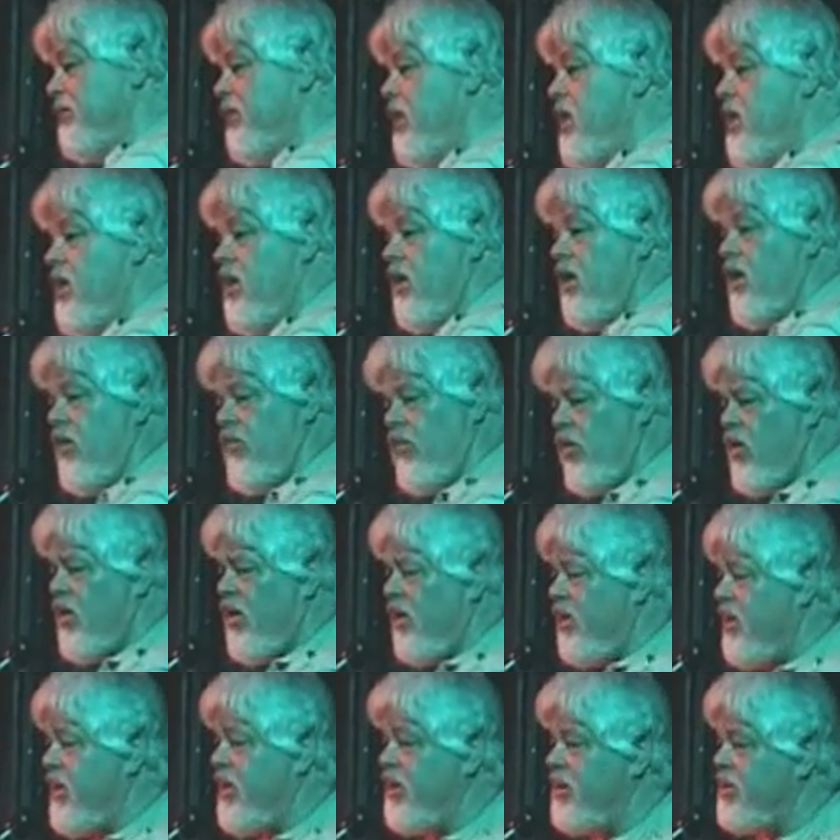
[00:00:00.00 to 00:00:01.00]
of, well,
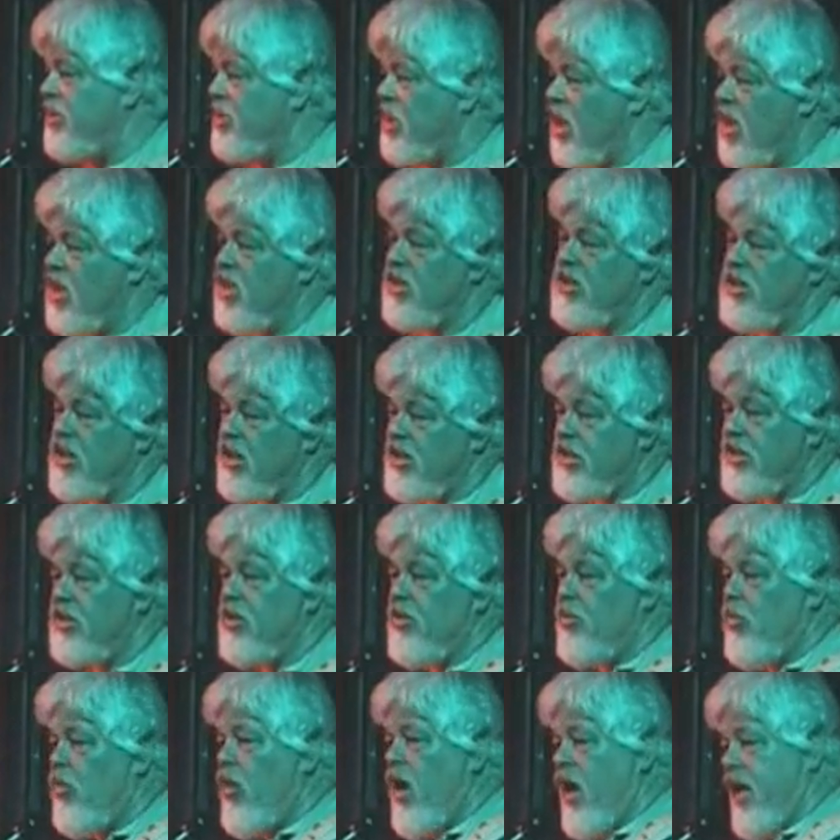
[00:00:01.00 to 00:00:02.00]
are you going to charge us
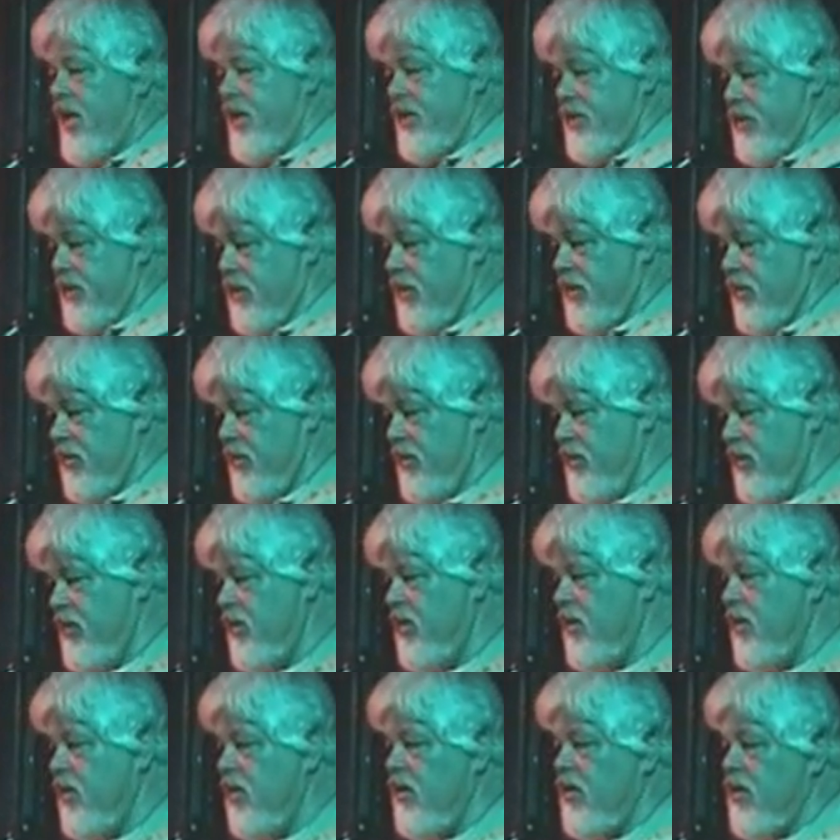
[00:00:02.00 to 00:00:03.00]
or what?
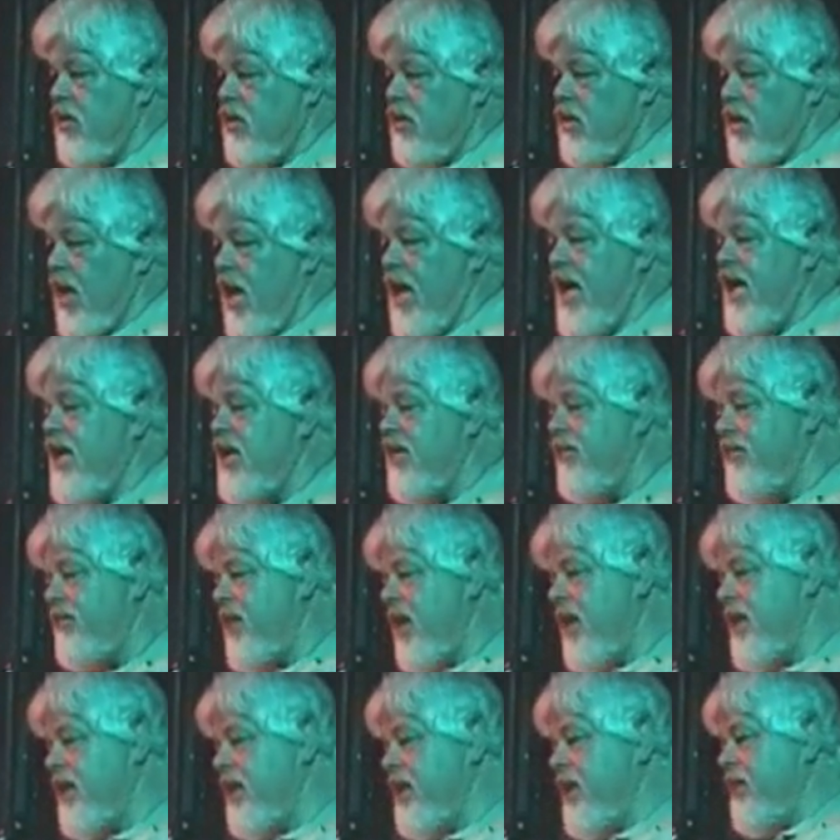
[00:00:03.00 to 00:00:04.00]
I had to
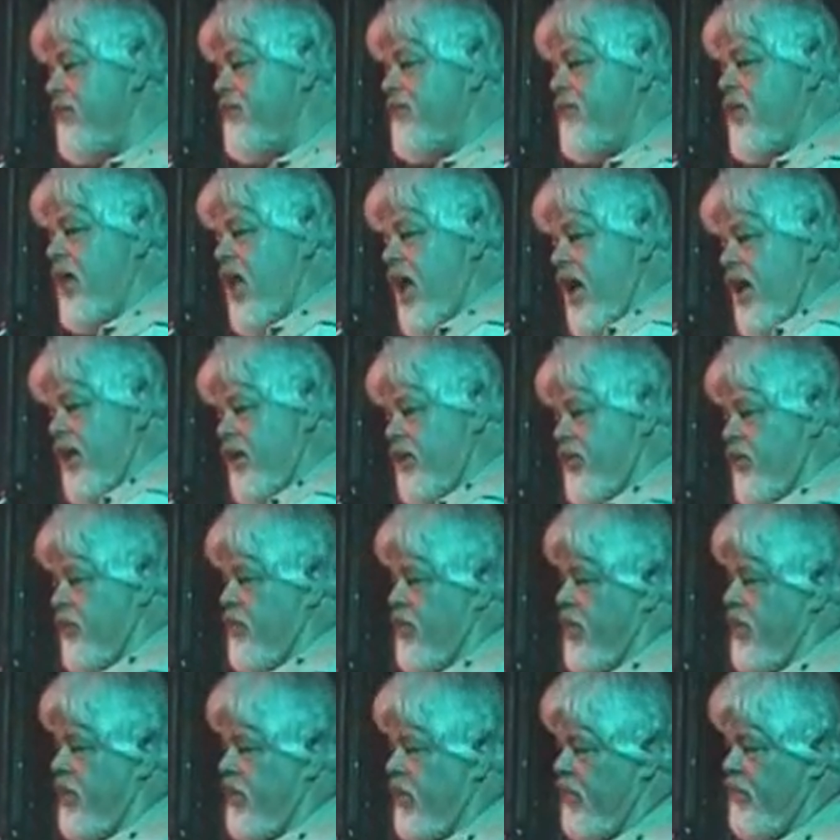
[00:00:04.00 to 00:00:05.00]
finally fly to
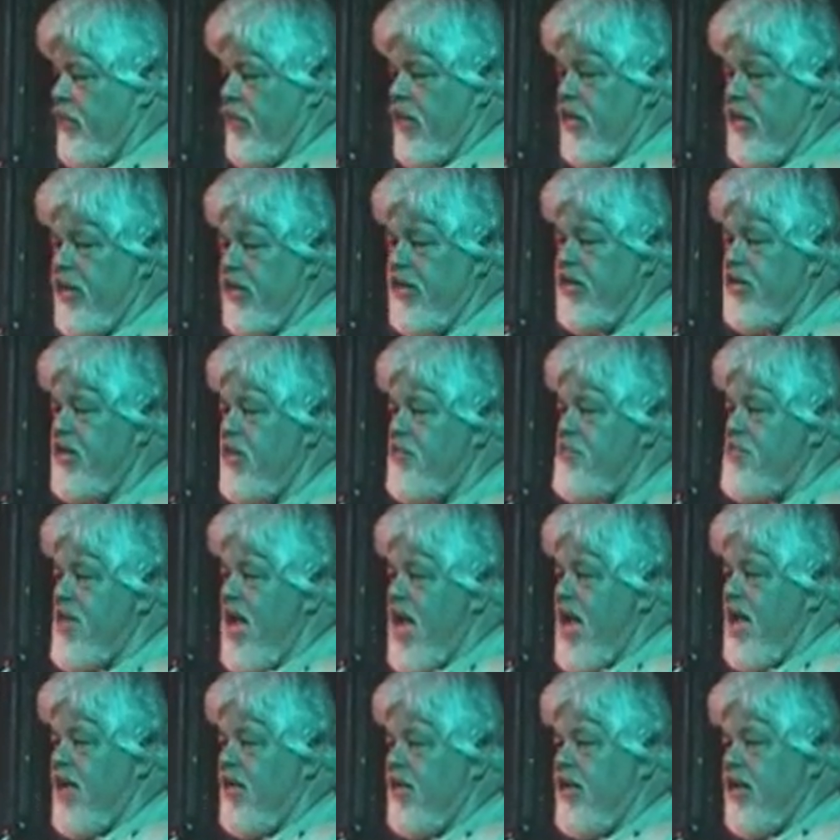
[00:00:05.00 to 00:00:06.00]
Reykjavik and
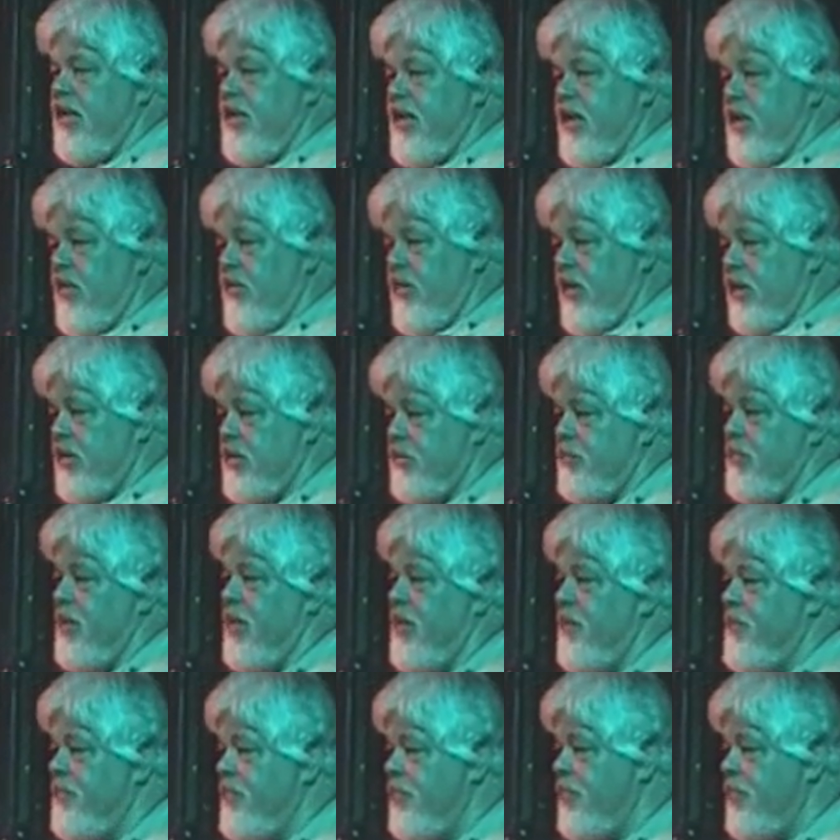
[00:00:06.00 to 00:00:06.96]
demand that they arrest me.